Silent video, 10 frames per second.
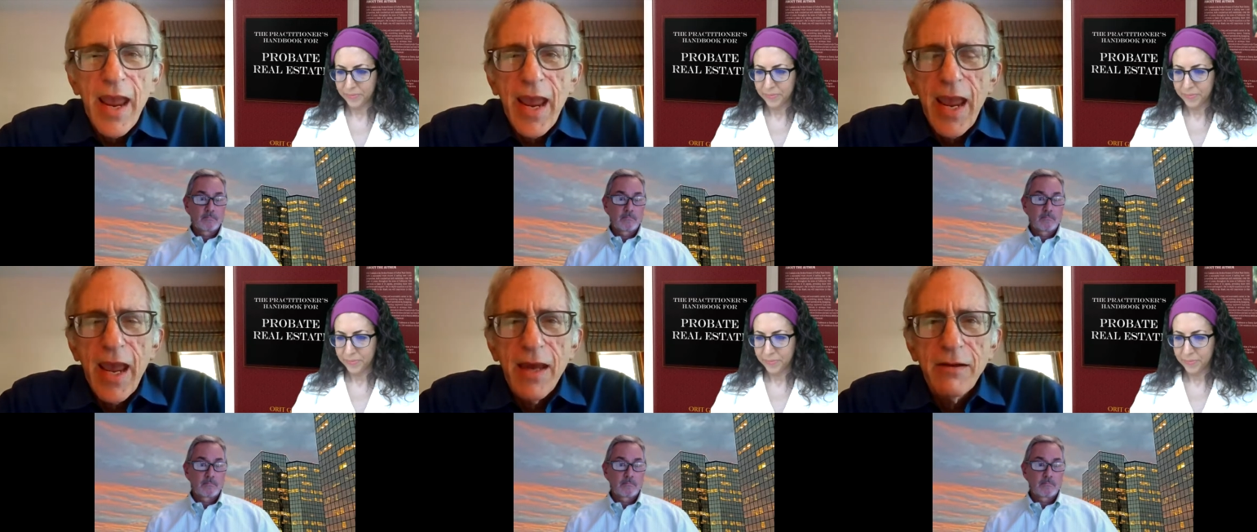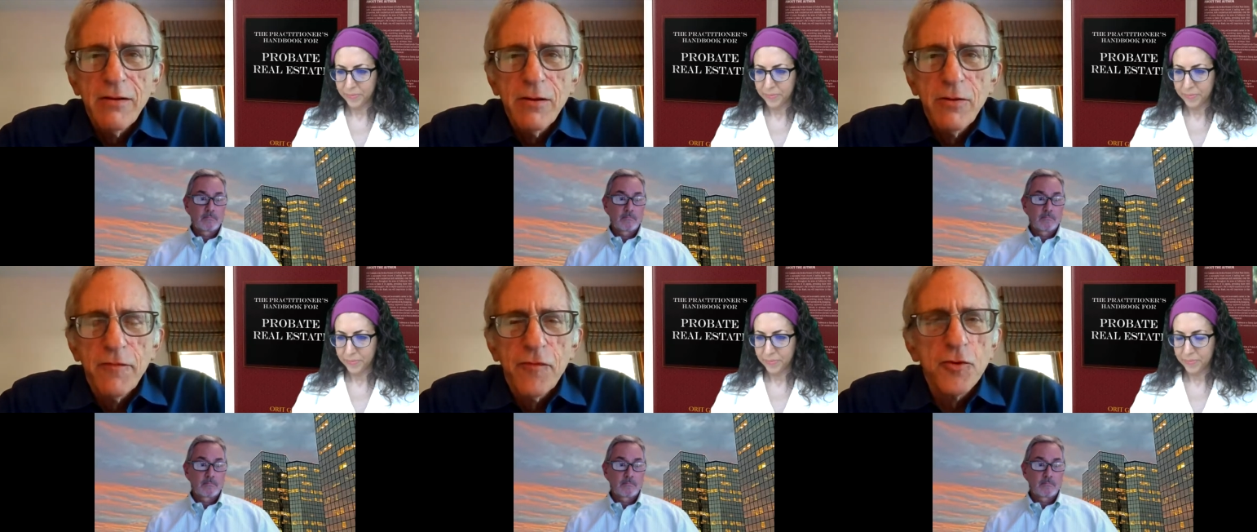Speaker 1: And
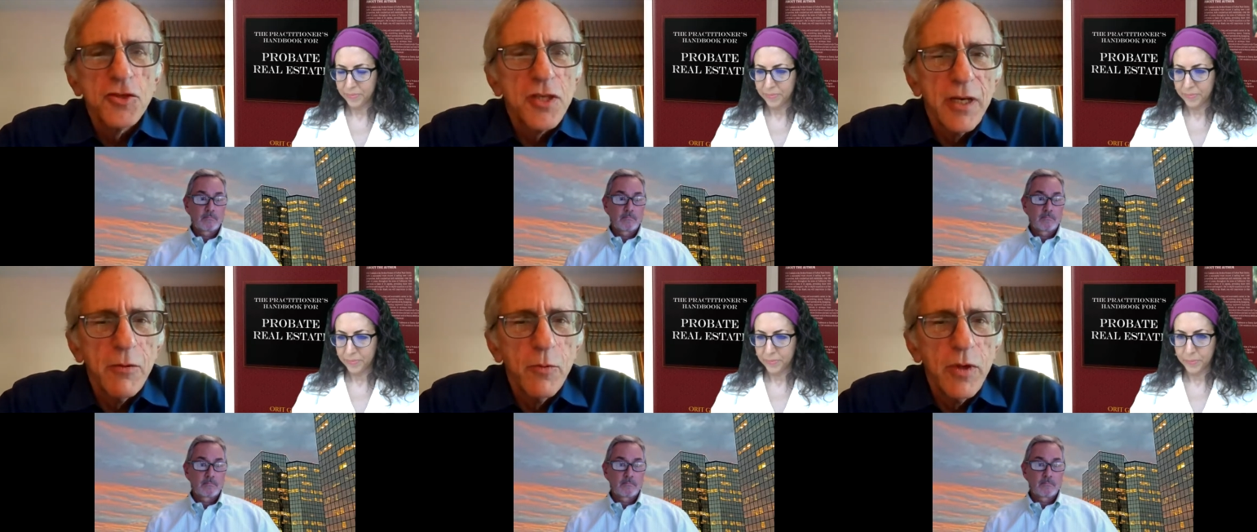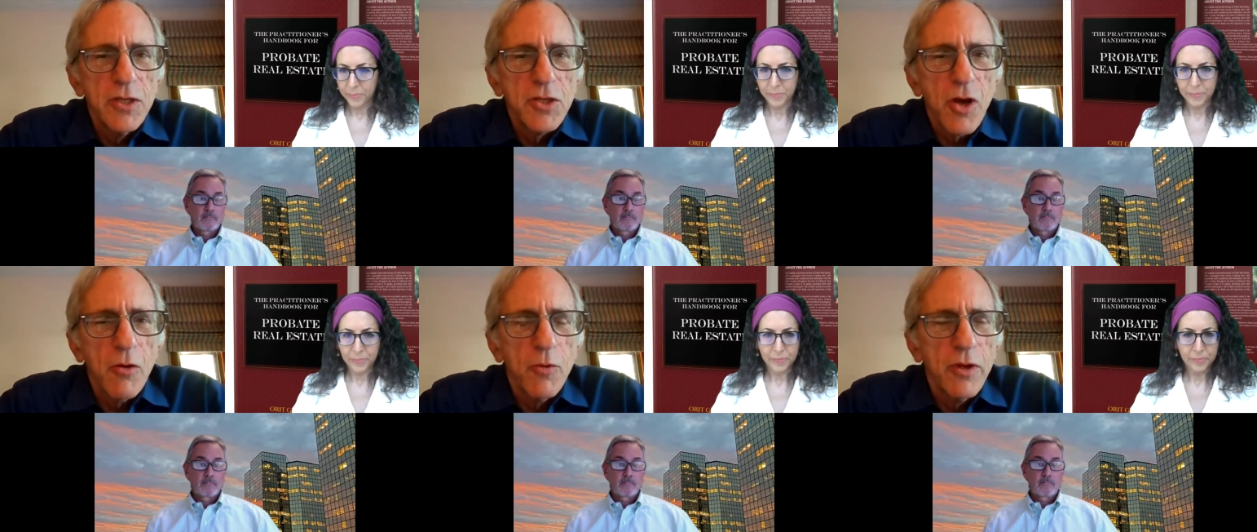the first thing we
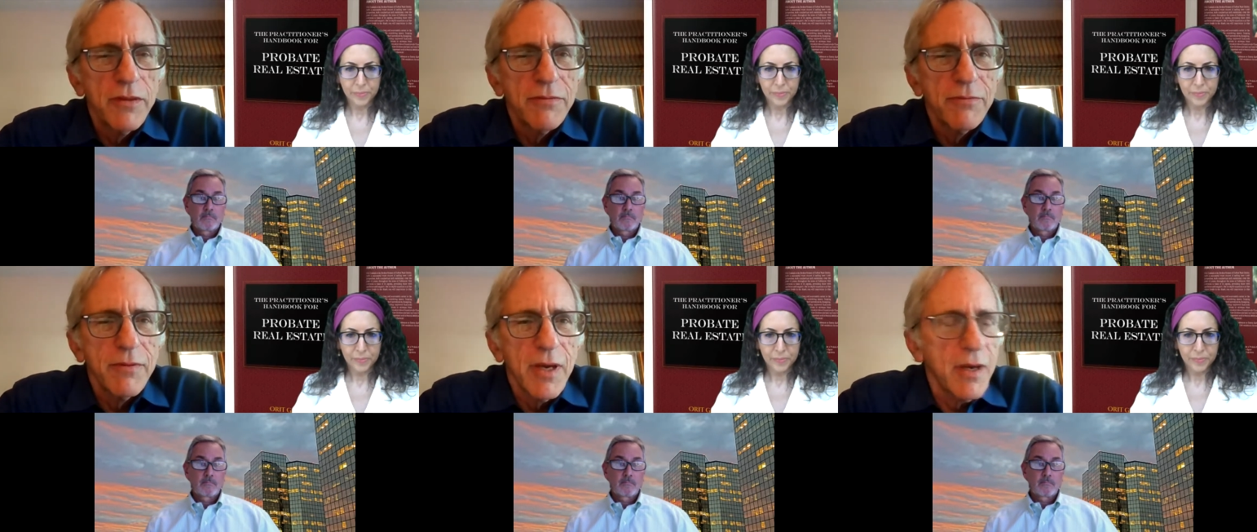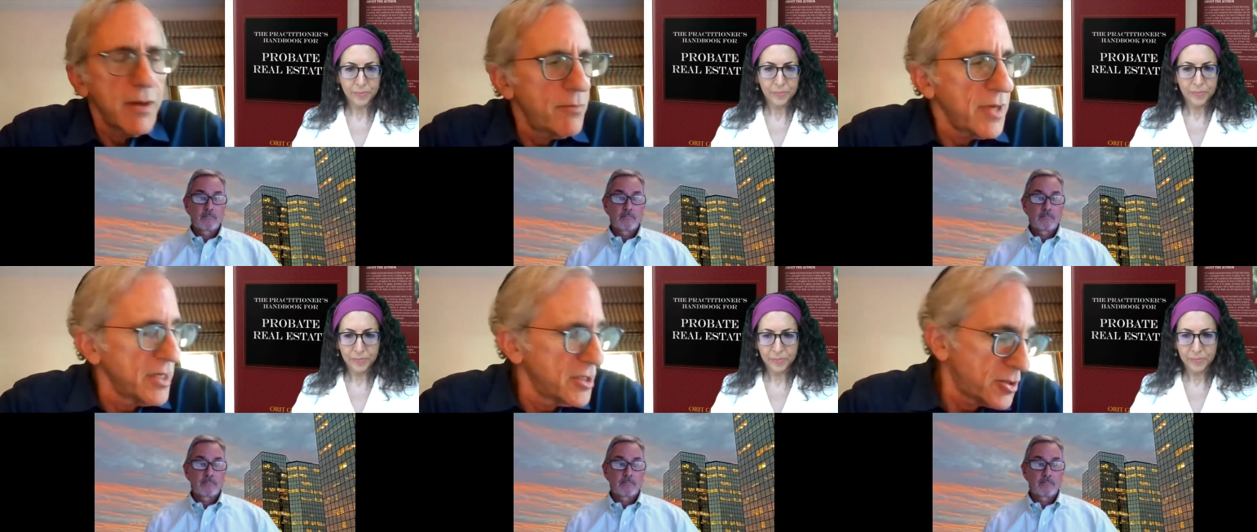start with um,
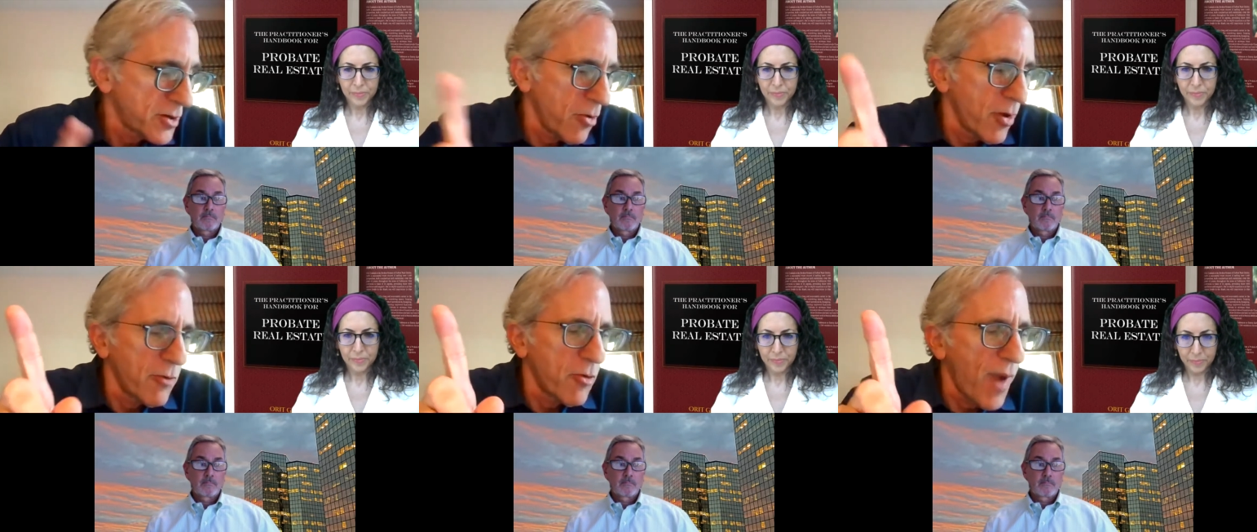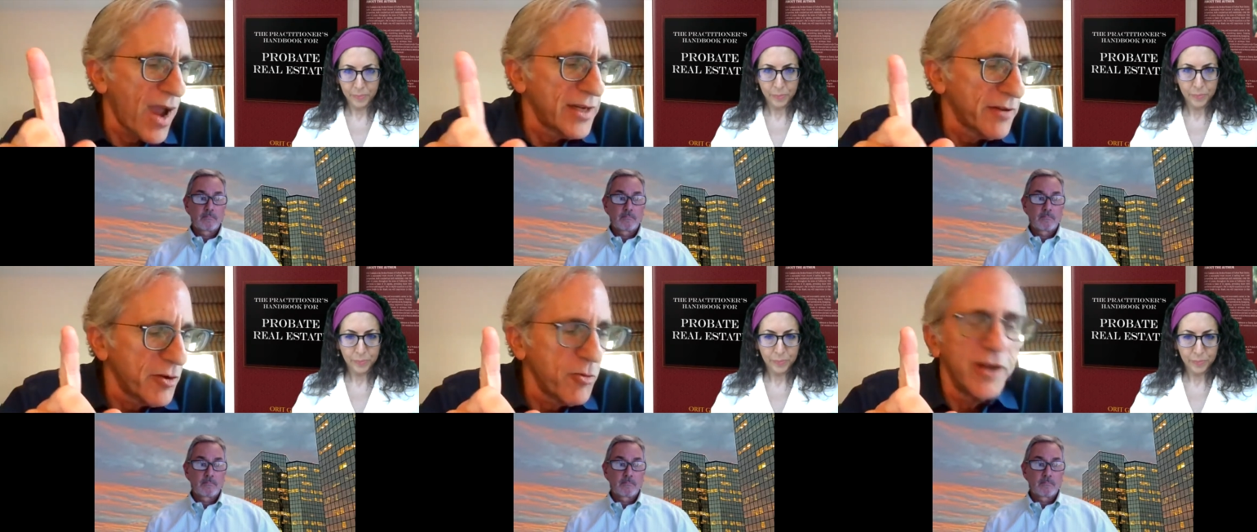is, oh, I remind
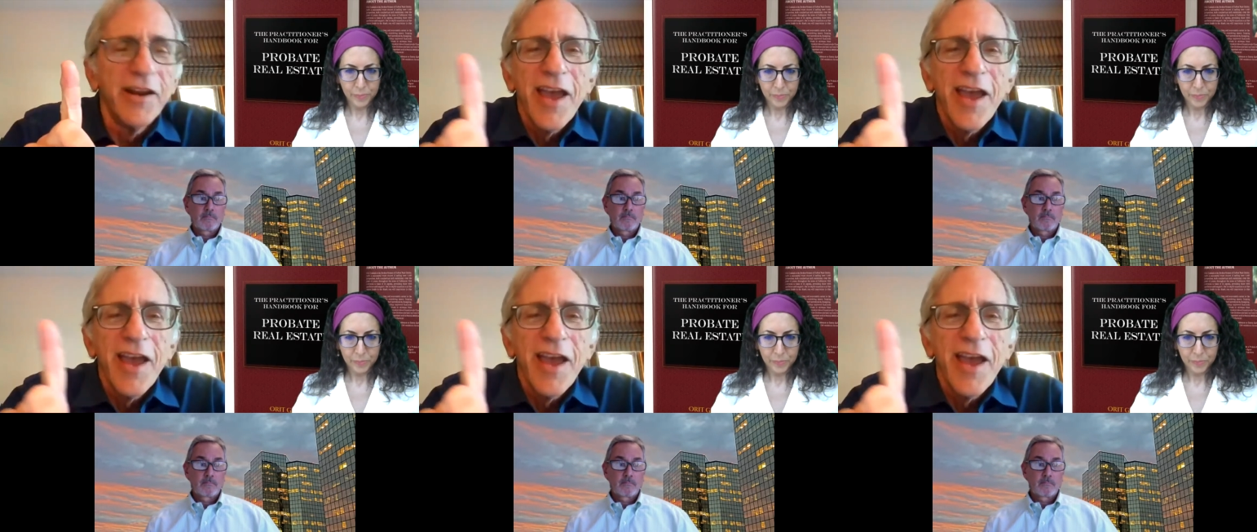everyone,